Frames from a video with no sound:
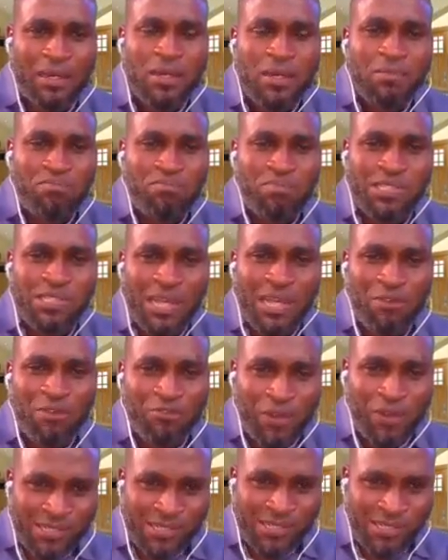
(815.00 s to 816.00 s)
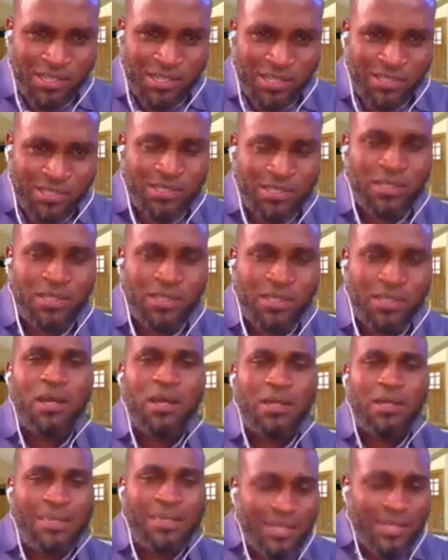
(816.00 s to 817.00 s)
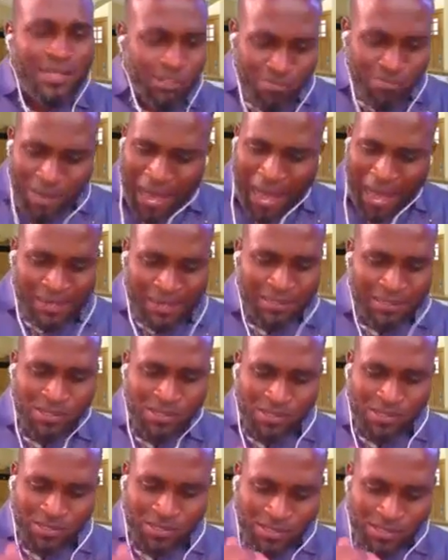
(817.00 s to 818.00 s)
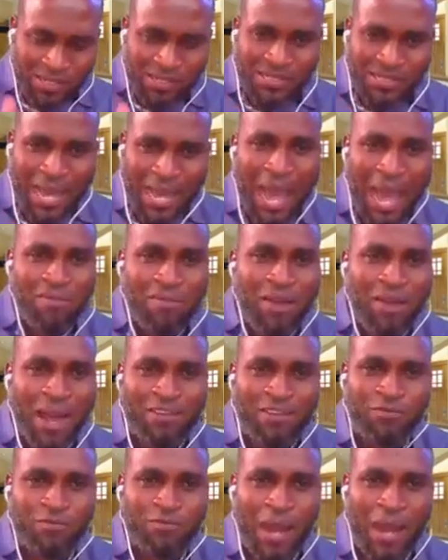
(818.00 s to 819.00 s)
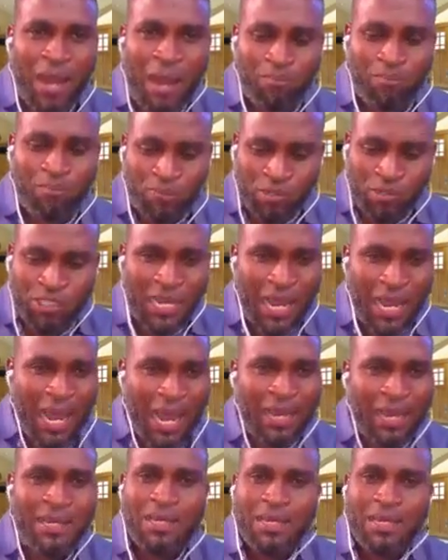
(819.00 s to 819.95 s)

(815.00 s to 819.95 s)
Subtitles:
Mr. Francis. This man, since I arrived at Abuja,